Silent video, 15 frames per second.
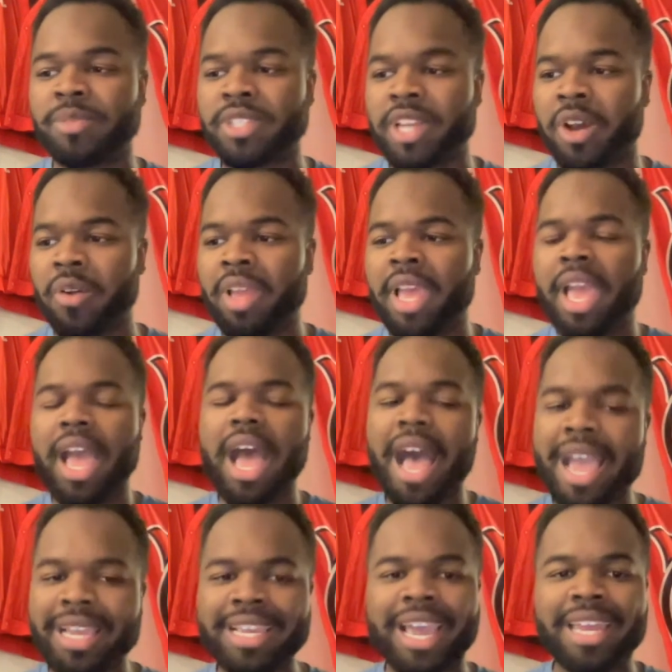So
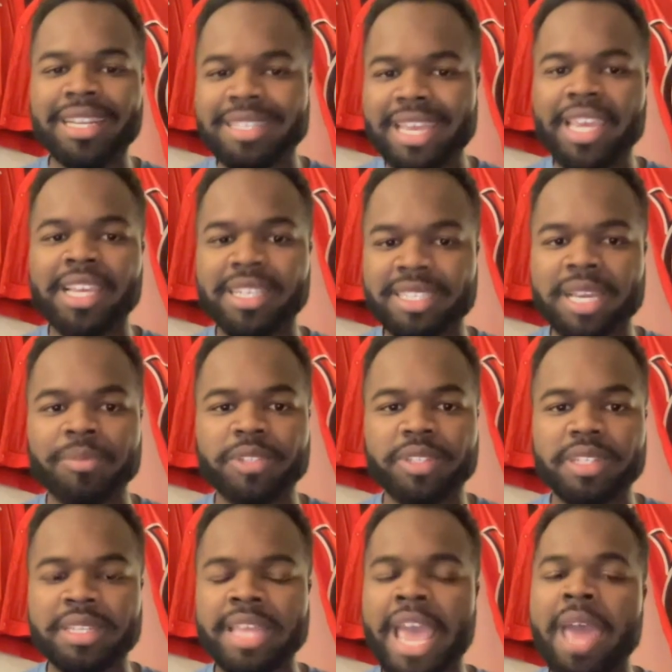I kind of take exception
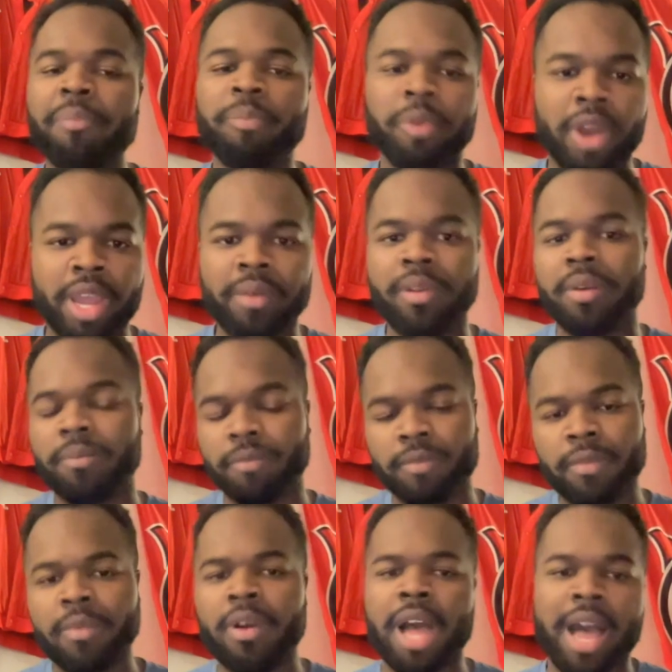to that, but
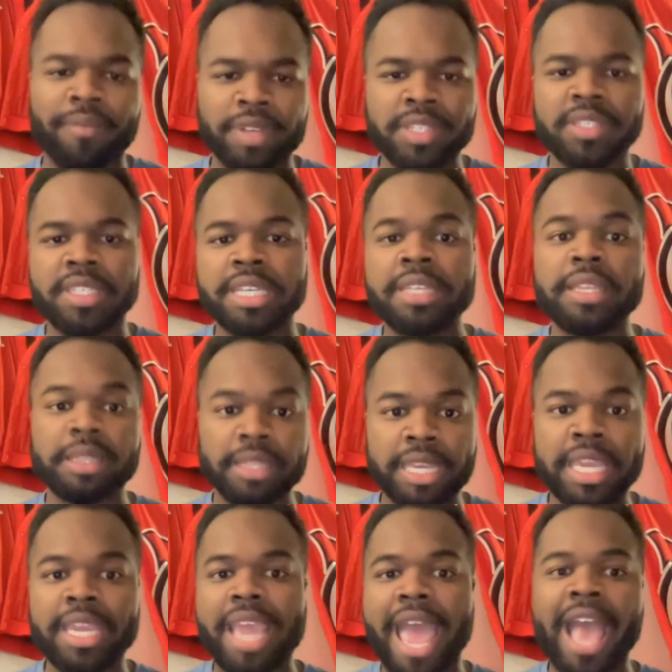obviously the
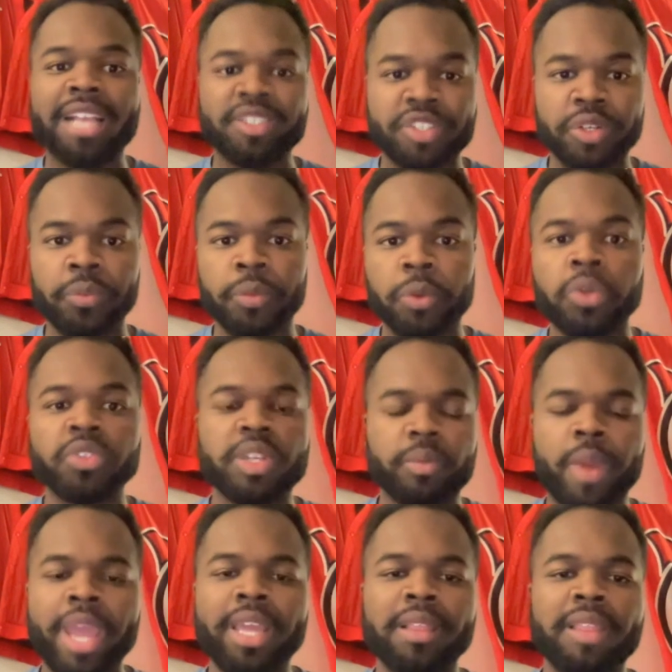league has their rules and
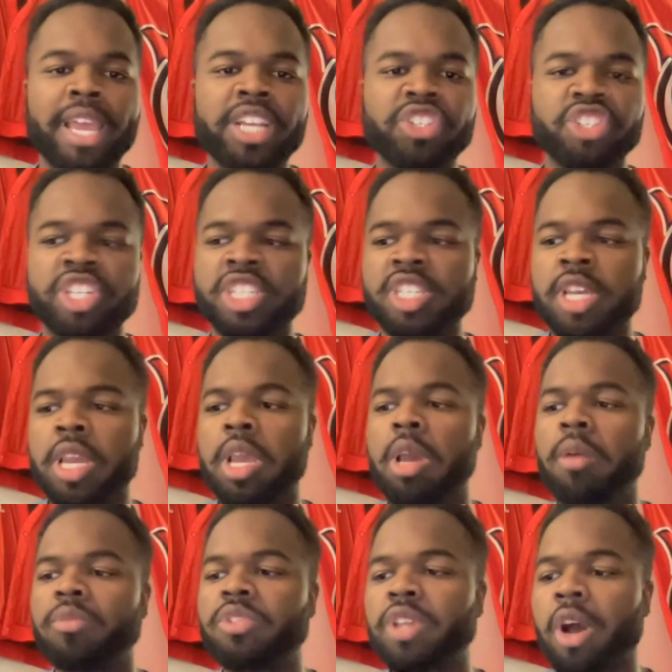regulations
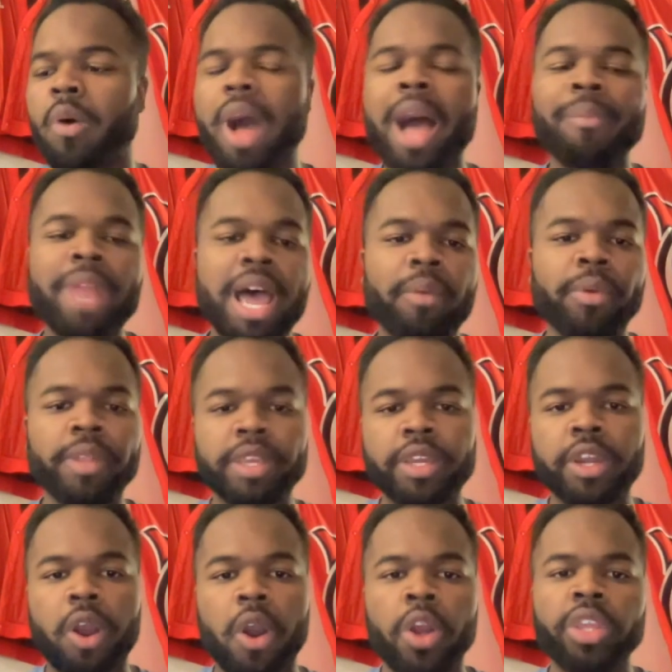so I'm not really
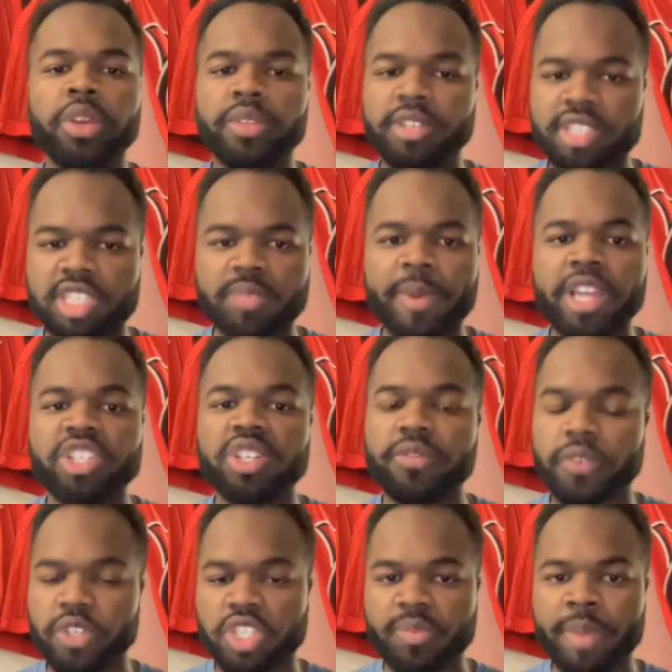going to argue the suspension
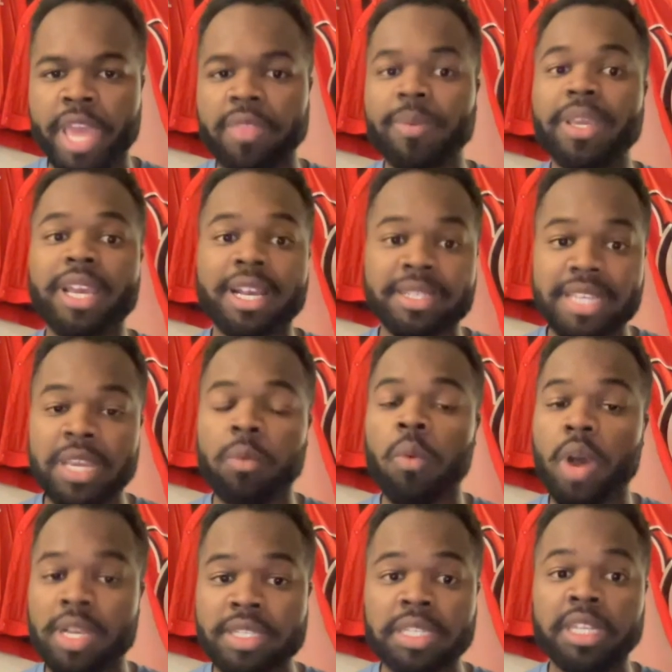for Smith because it
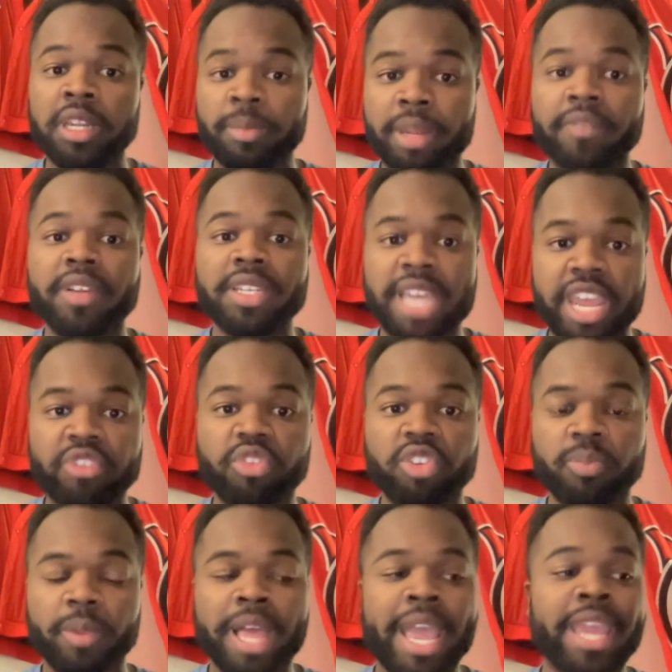was a little bit of a dangerous
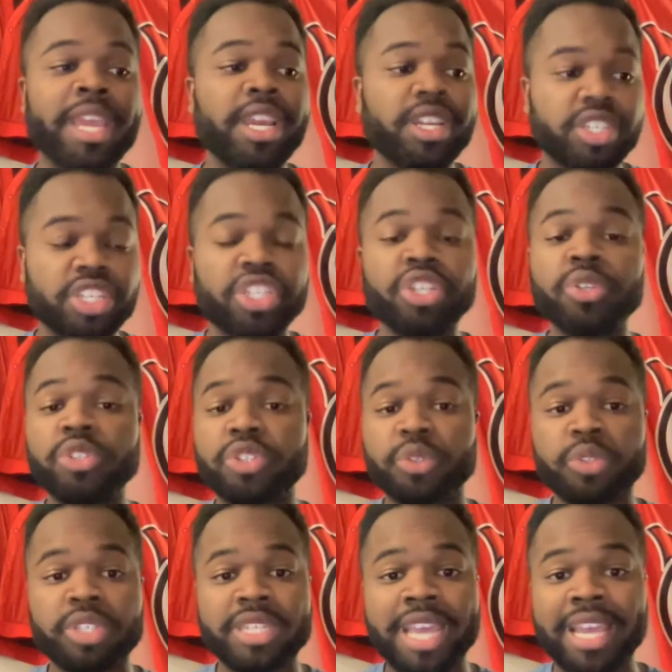play to use your
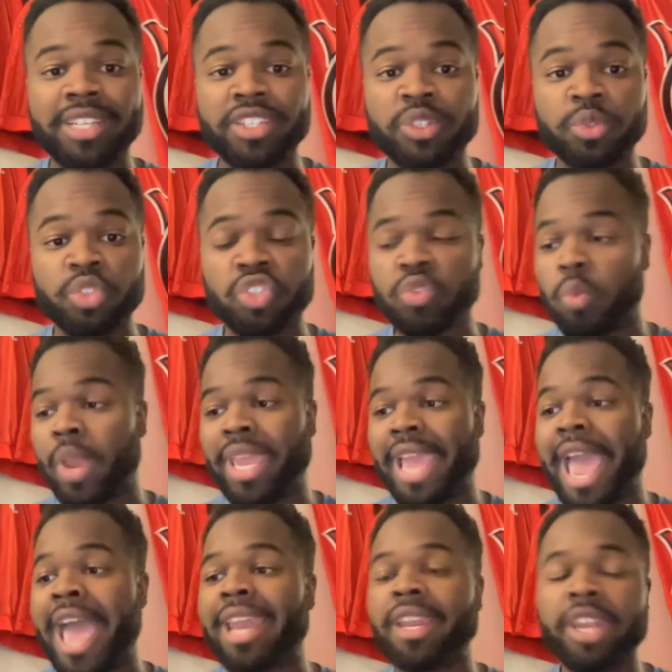stick to swing
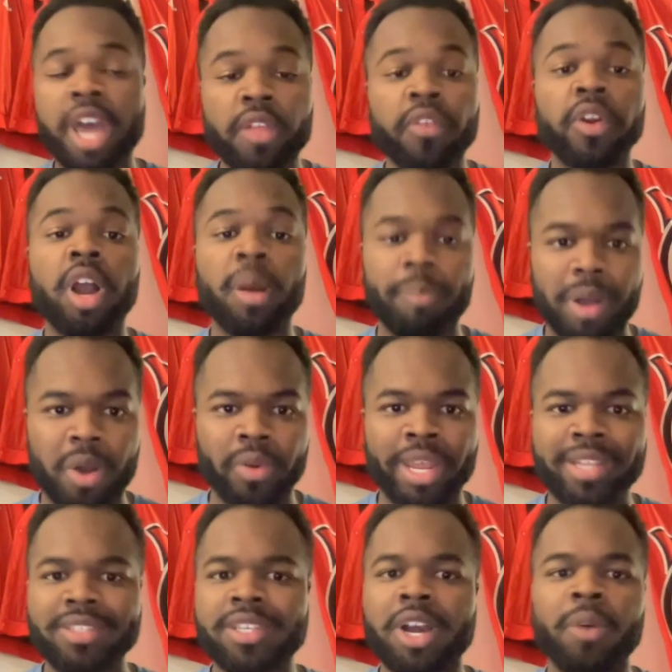at another
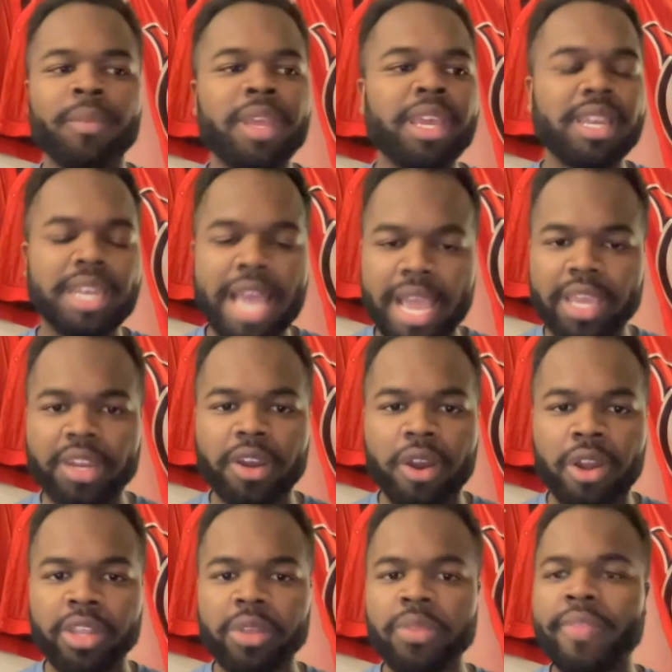opponent. So not going to
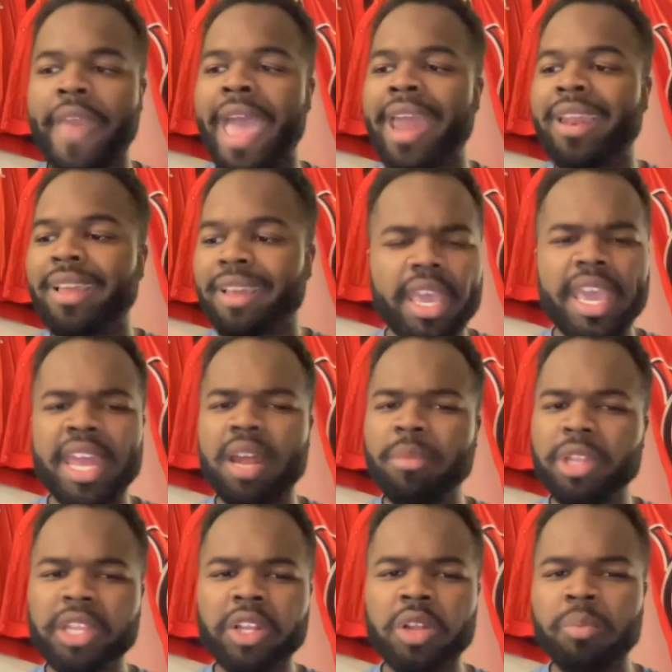argue that. And I'm
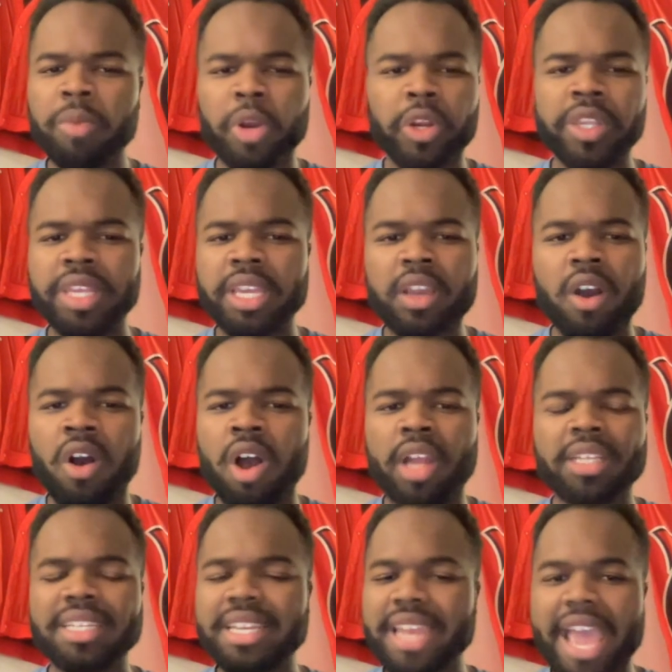a little murky
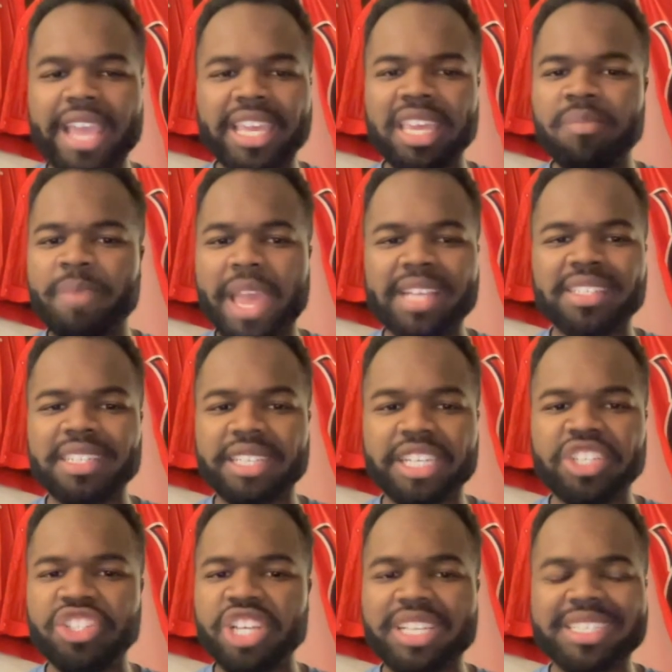on Konecny
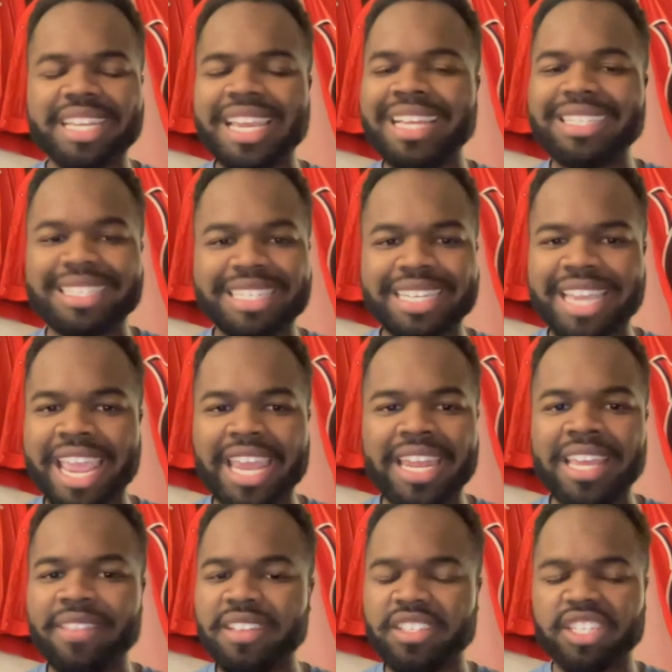basically just
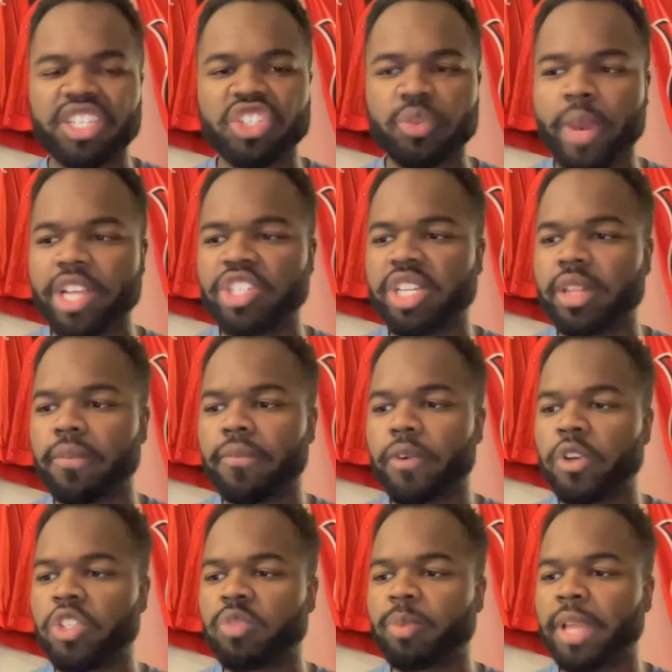instigating the situation in the
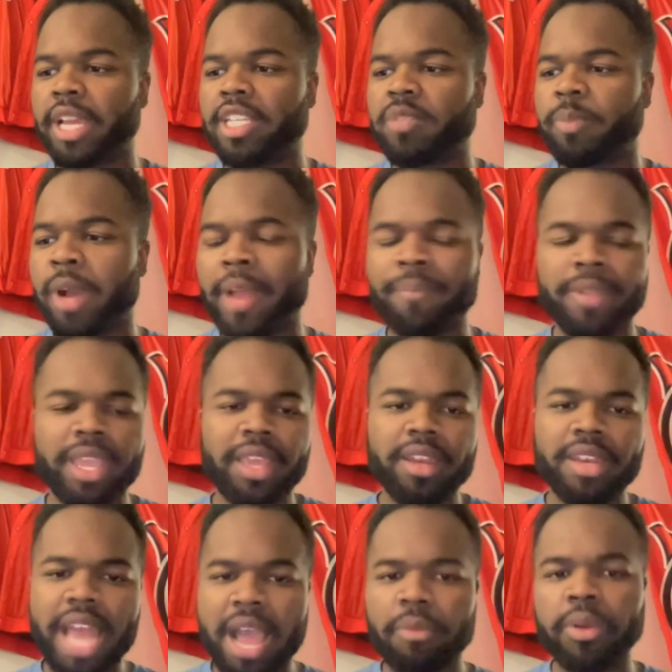first place, but
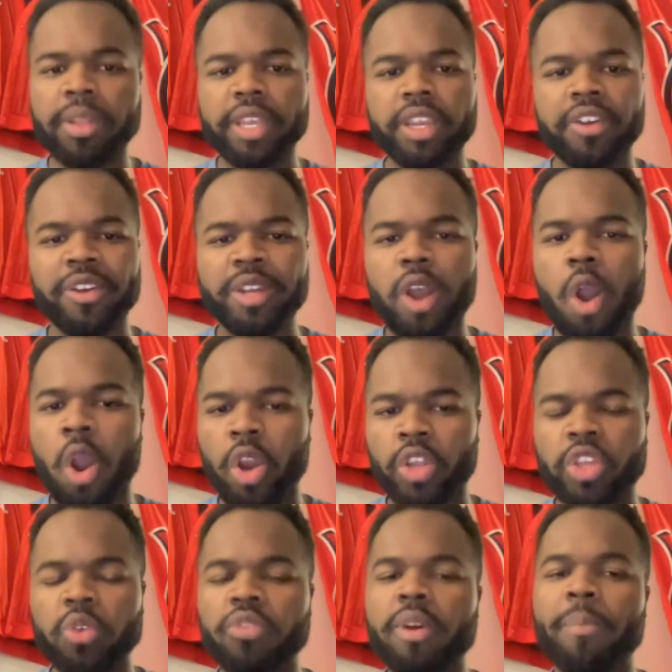not really going to
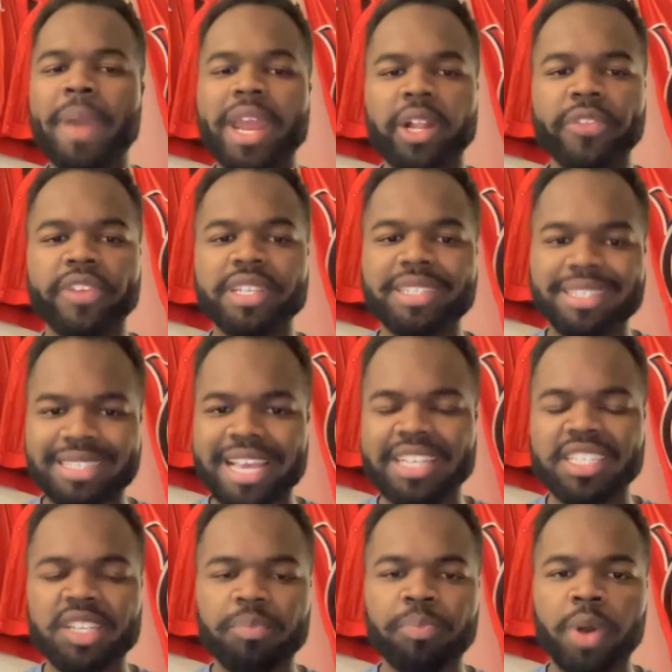argue the penalties
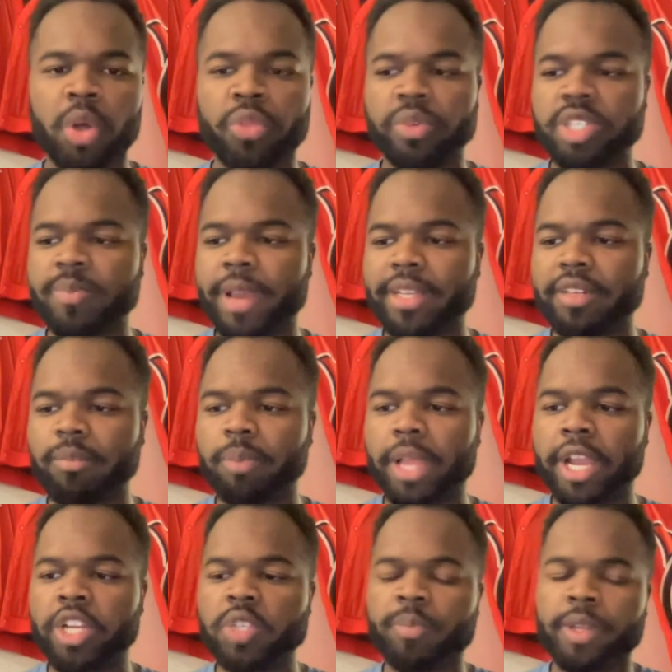assessed to both respective players.